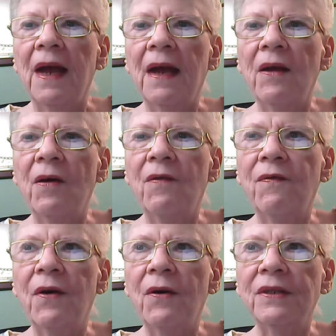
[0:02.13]
Hello,
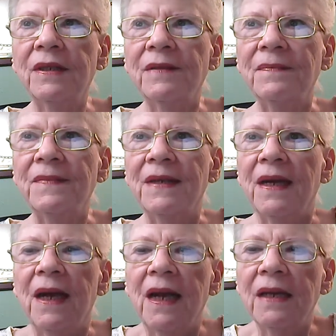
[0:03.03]
folks.
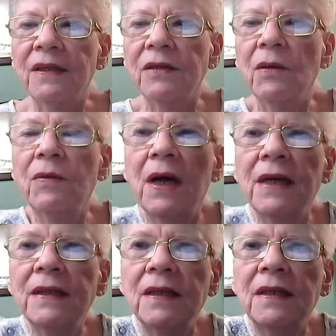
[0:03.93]
It's so
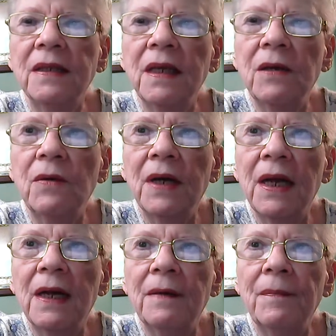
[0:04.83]
nice to see you
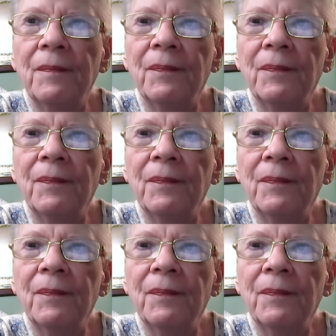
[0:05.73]
again.